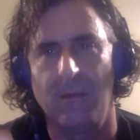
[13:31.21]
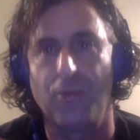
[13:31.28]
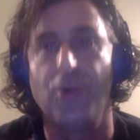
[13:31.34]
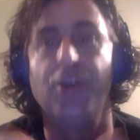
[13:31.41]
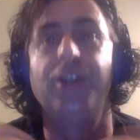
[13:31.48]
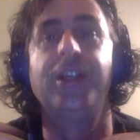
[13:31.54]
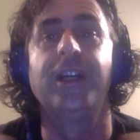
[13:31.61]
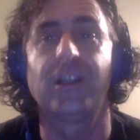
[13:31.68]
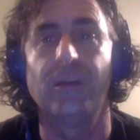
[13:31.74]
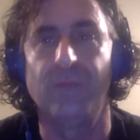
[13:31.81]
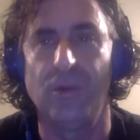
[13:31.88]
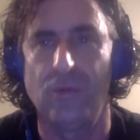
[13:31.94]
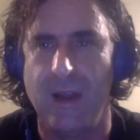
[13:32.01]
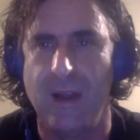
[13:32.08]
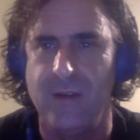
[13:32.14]

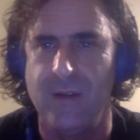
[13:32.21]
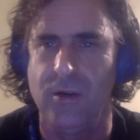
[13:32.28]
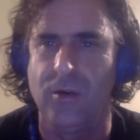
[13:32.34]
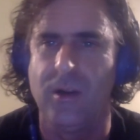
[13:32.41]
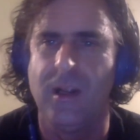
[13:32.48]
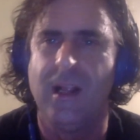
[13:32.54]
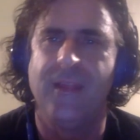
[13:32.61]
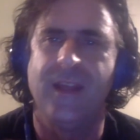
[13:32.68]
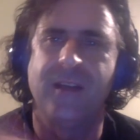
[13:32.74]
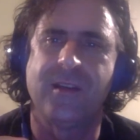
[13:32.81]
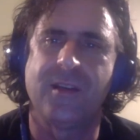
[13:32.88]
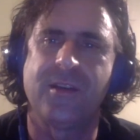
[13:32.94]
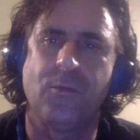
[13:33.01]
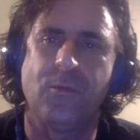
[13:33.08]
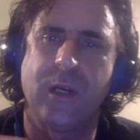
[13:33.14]
predictable revenue that
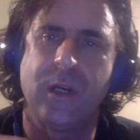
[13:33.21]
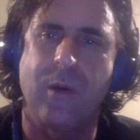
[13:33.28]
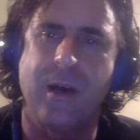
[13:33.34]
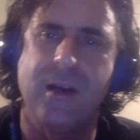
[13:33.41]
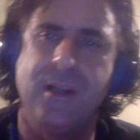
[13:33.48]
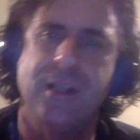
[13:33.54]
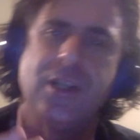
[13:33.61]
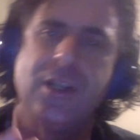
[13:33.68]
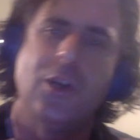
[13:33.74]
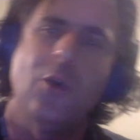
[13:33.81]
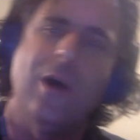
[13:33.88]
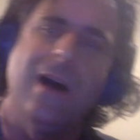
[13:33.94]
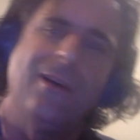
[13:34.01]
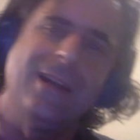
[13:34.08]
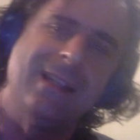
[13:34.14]
doesn't require you to go
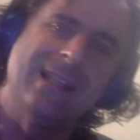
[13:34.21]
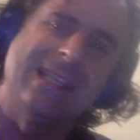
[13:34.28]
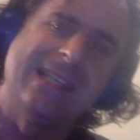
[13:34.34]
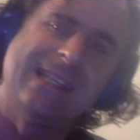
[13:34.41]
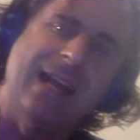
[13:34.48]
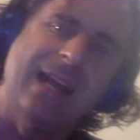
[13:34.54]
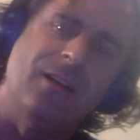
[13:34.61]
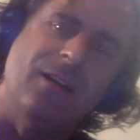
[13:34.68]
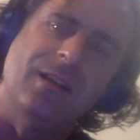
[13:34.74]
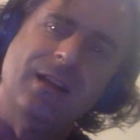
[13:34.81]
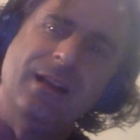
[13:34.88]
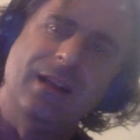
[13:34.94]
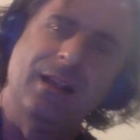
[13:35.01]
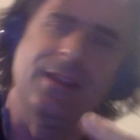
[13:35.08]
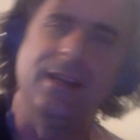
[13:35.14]
out and sell
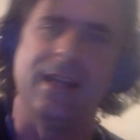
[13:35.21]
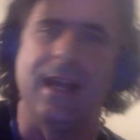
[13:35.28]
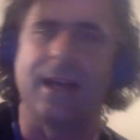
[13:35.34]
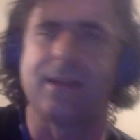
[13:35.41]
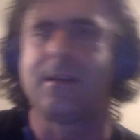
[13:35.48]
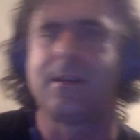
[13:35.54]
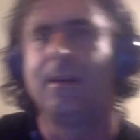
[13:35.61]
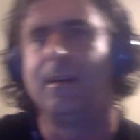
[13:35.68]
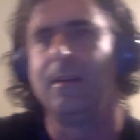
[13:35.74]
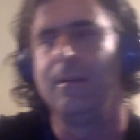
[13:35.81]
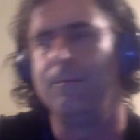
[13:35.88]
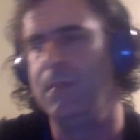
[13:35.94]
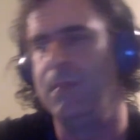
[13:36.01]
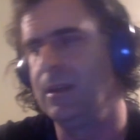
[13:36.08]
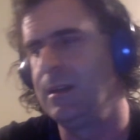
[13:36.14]
the next
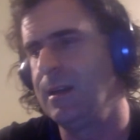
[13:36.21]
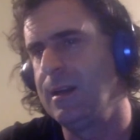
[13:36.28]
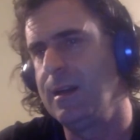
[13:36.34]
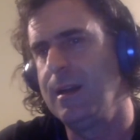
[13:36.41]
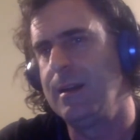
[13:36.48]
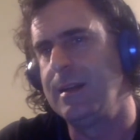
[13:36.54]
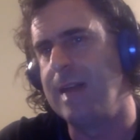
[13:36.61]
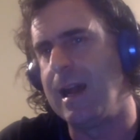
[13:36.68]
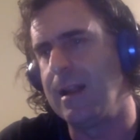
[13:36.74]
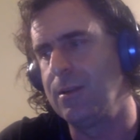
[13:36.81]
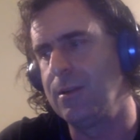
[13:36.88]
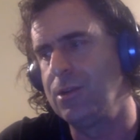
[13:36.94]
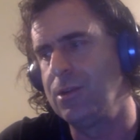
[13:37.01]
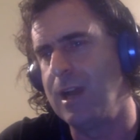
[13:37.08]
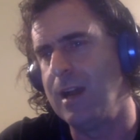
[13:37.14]
$1 million
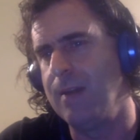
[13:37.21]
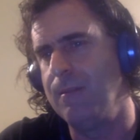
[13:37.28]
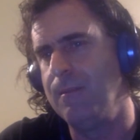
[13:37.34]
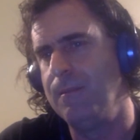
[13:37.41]
job.